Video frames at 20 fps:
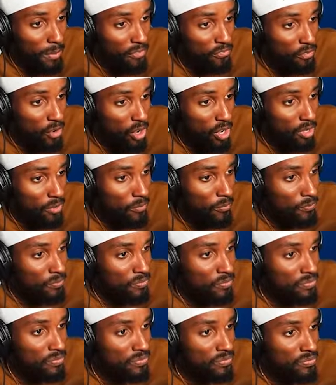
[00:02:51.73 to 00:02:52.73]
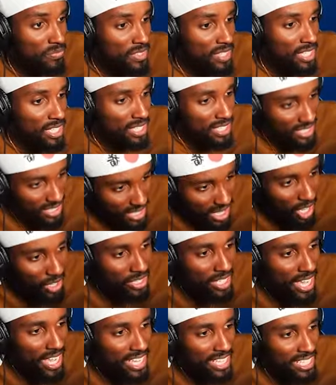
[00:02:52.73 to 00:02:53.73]
Oh, look at this.
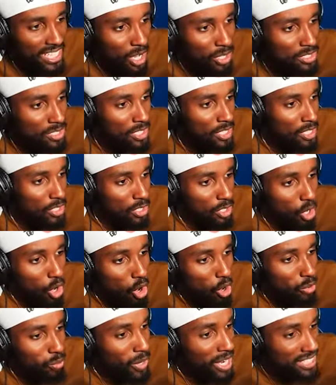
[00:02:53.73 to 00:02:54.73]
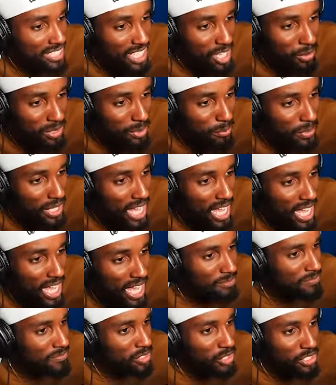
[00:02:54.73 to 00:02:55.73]
Okay, that was... Oh, right there with the block.
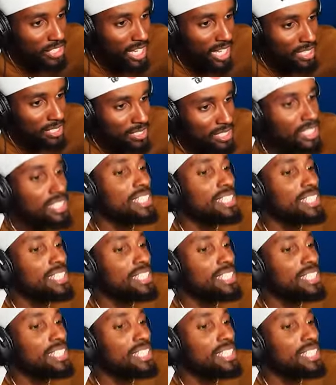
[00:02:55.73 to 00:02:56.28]
You're done.